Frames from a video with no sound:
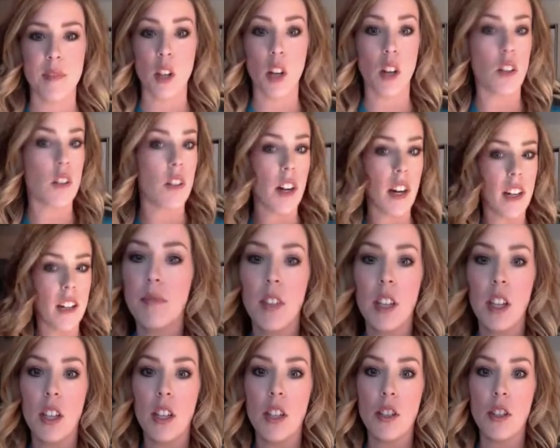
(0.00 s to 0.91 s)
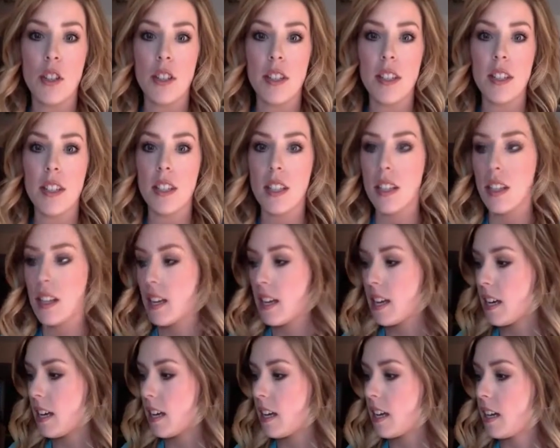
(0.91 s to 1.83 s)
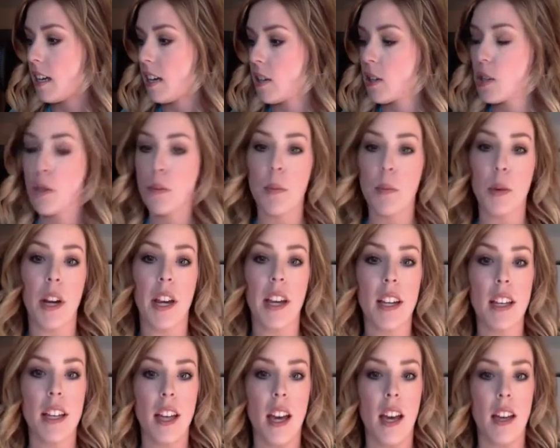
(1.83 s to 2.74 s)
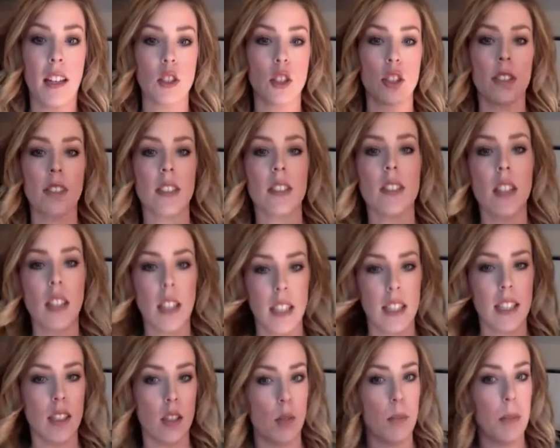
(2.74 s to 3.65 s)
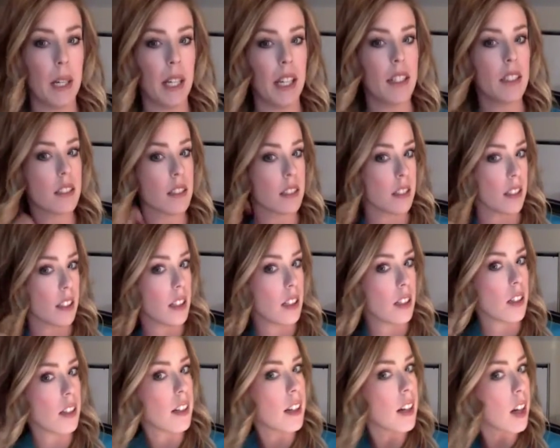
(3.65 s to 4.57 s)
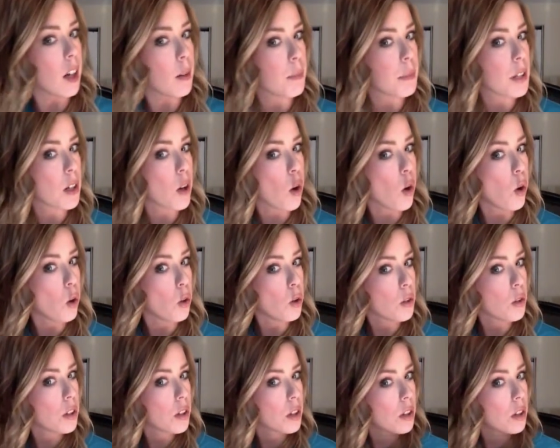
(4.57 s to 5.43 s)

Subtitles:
Alright, just hairspray again, just a little bit to help it hold.